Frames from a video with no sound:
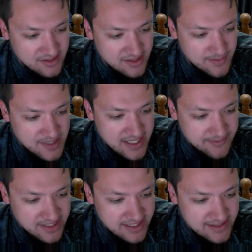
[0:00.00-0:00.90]
the
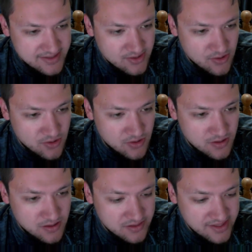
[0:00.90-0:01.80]
Miami Heat
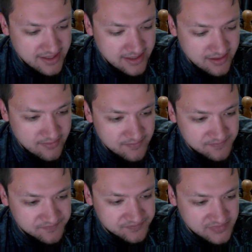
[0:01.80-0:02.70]
or the
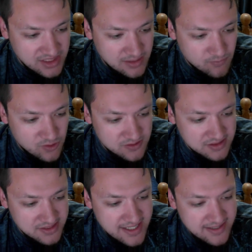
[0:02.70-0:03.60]

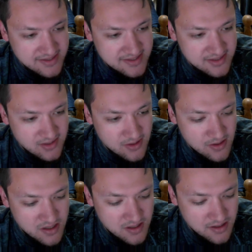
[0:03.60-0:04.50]
Brooklyn Nets
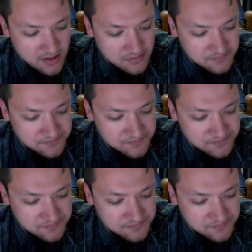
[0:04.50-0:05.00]
are